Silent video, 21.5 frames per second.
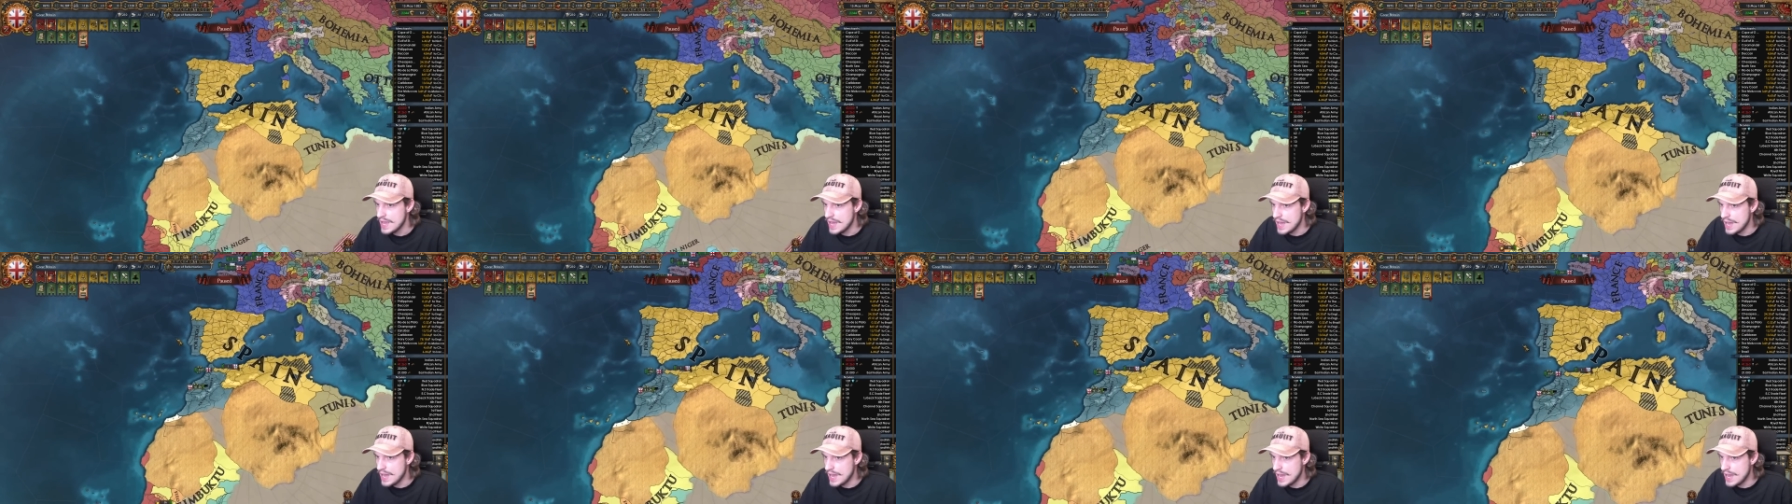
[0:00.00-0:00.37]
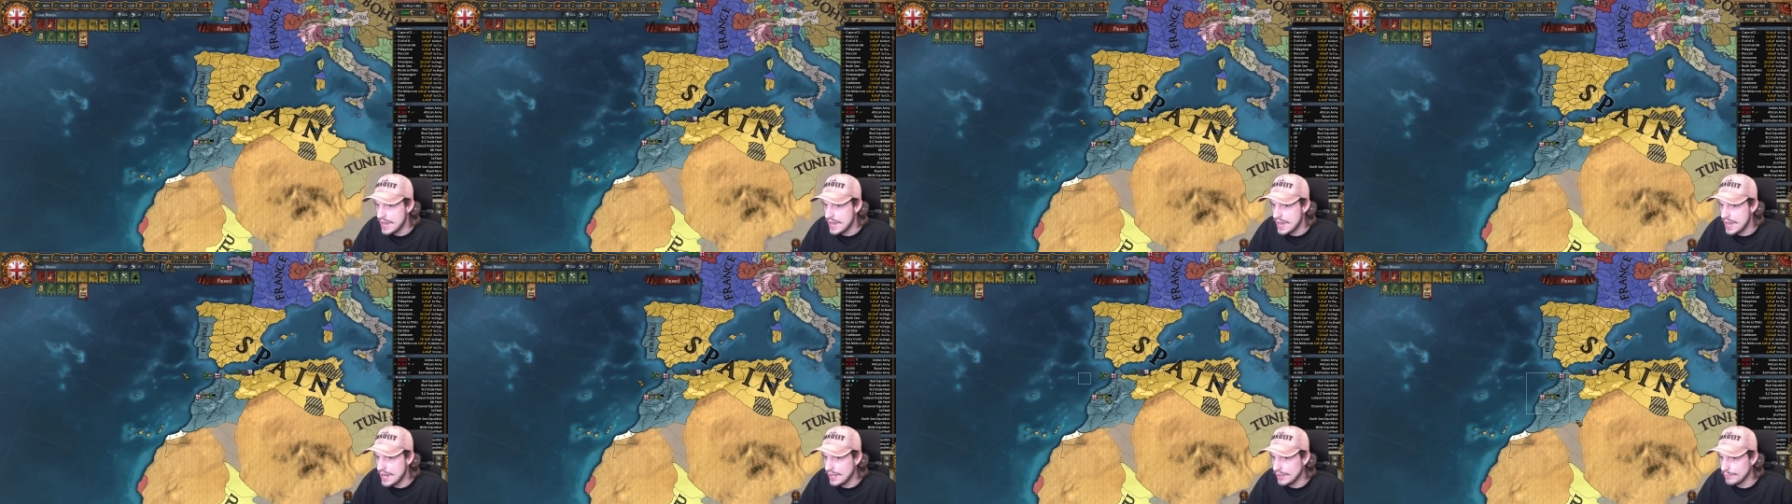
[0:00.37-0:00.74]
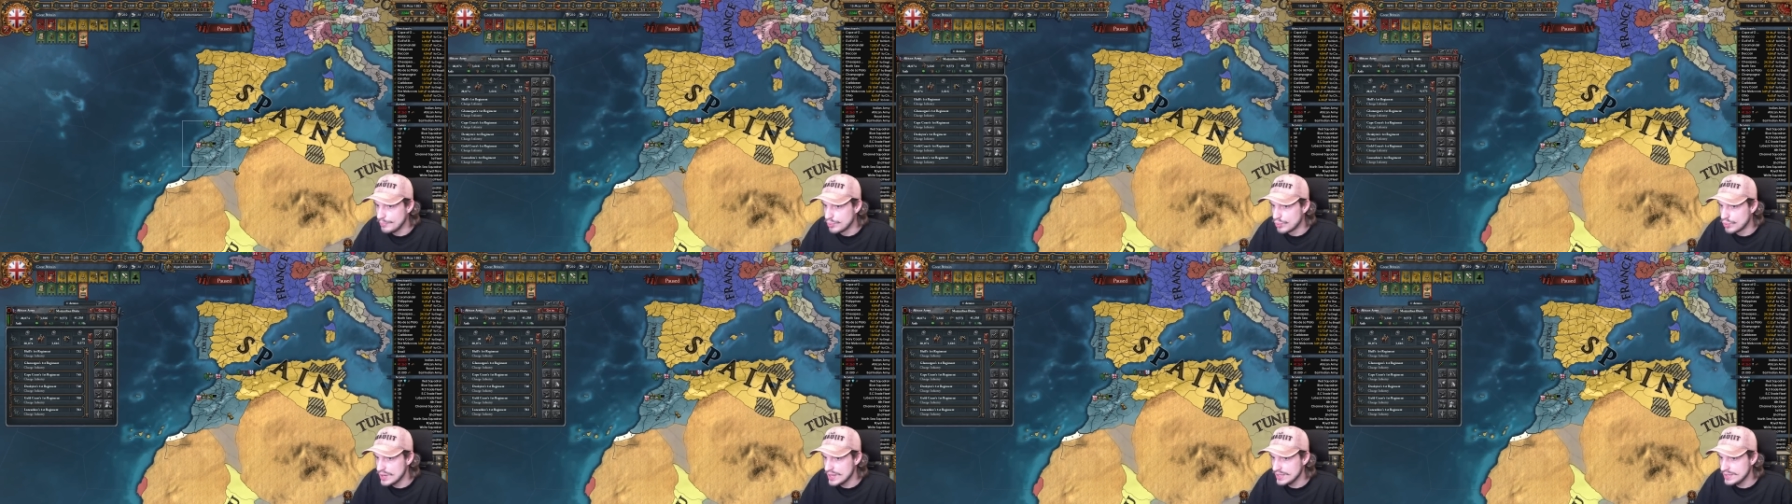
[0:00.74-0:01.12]
I'll
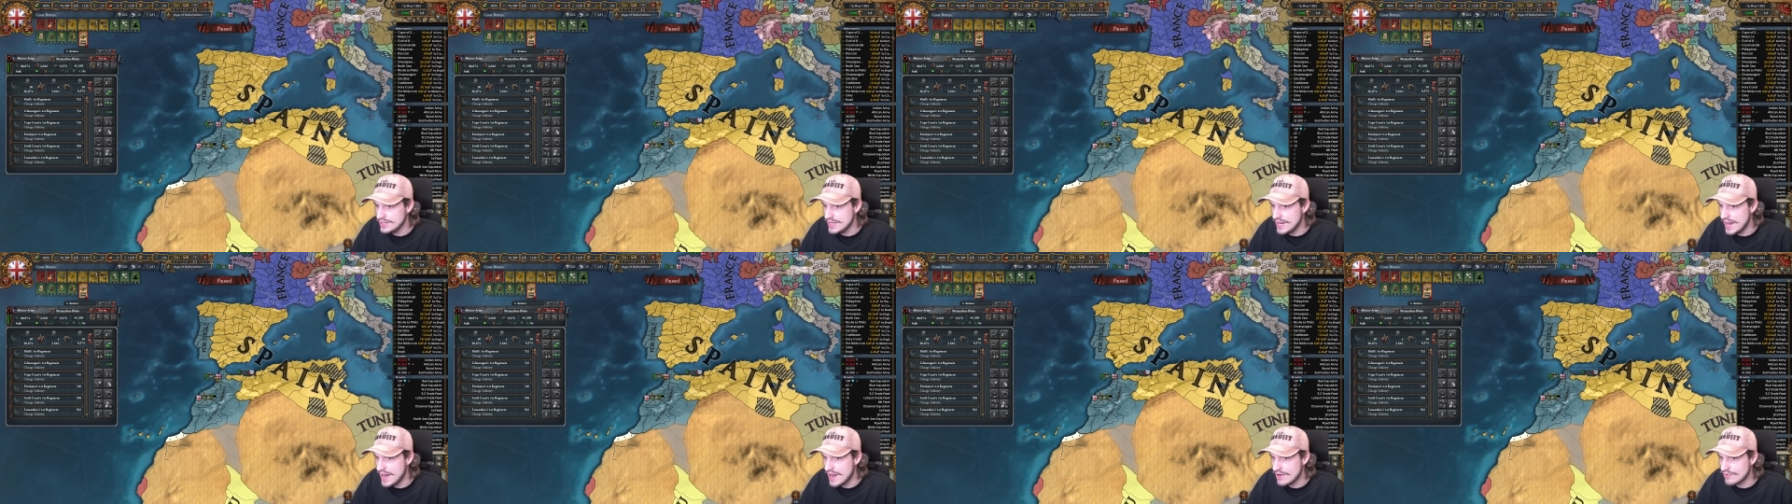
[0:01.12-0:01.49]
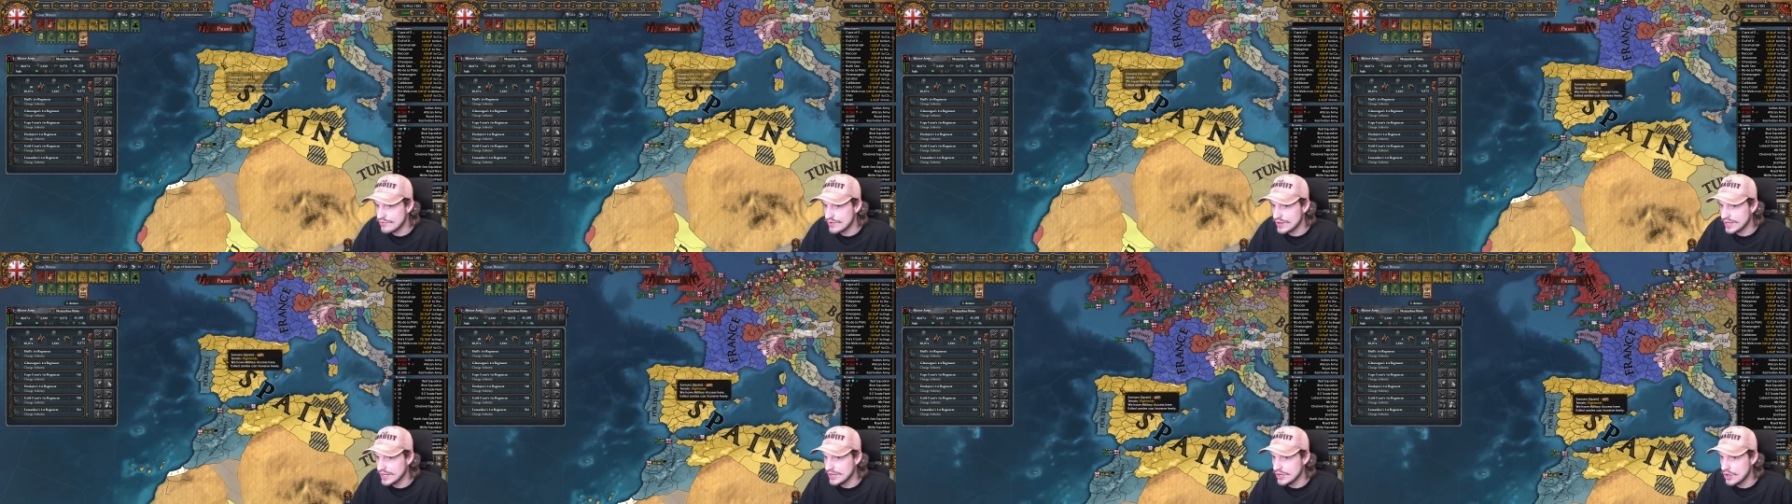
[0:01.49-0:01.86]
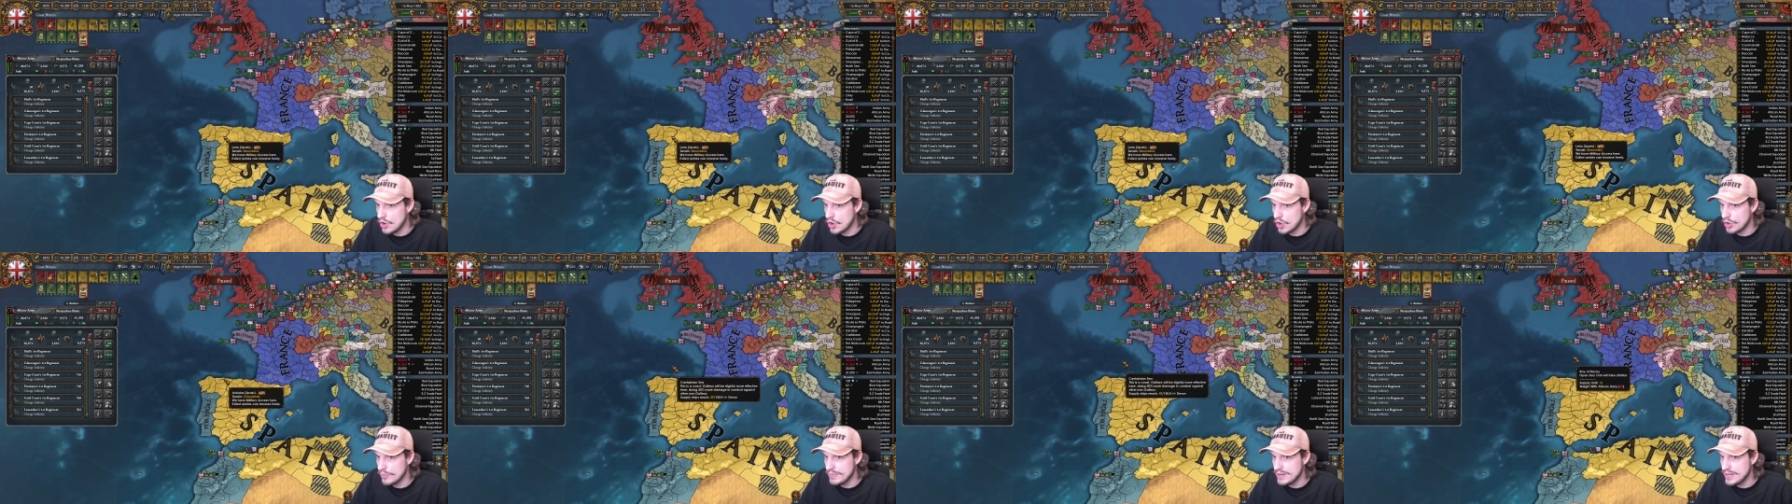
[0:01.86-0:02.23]
bring the African
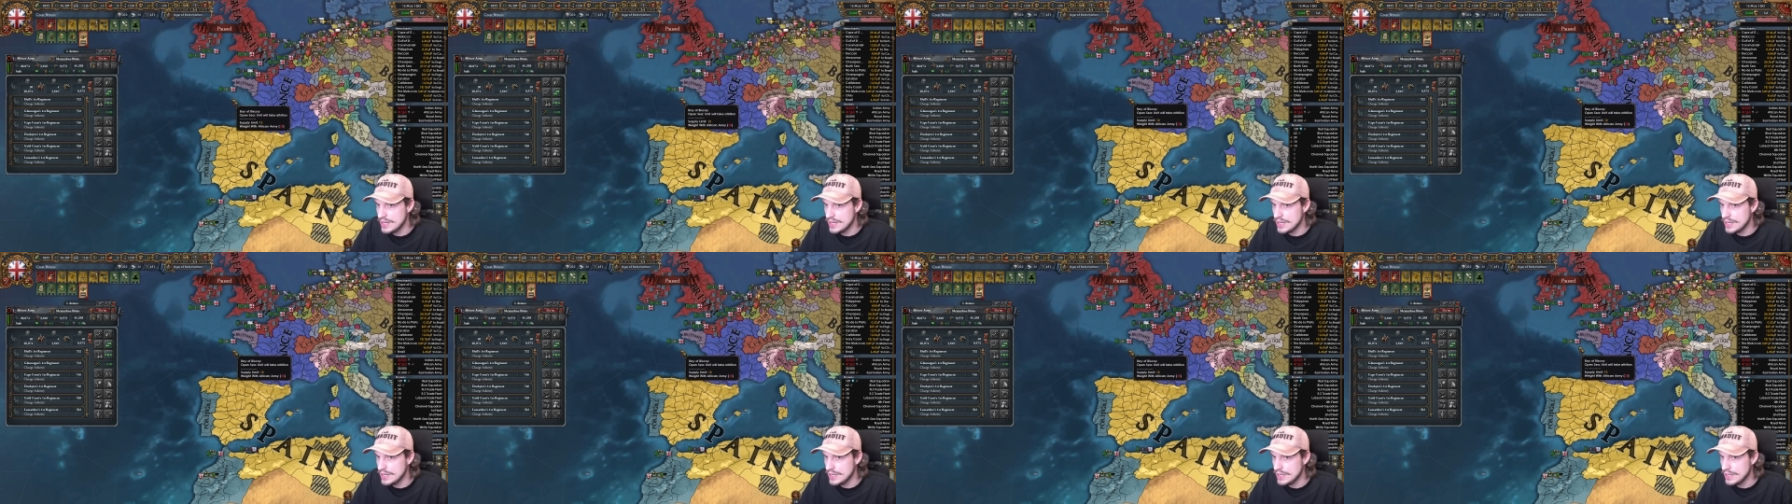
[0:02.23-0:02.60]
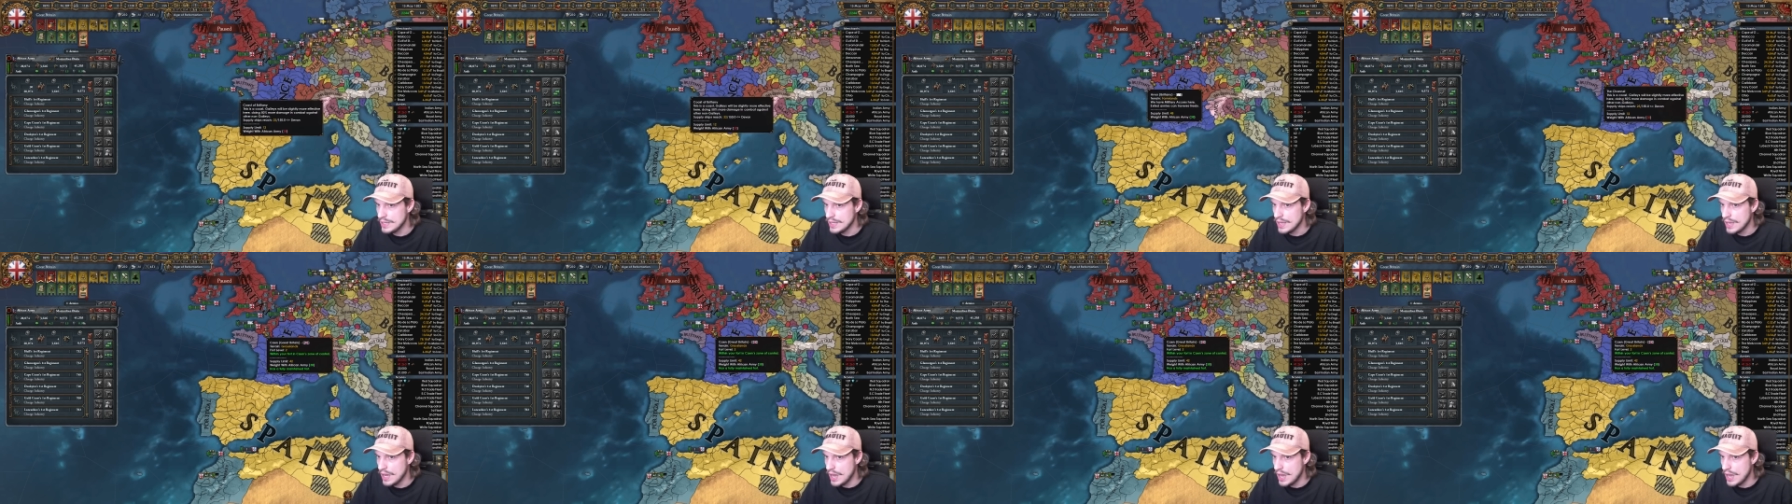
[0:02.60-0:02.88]
army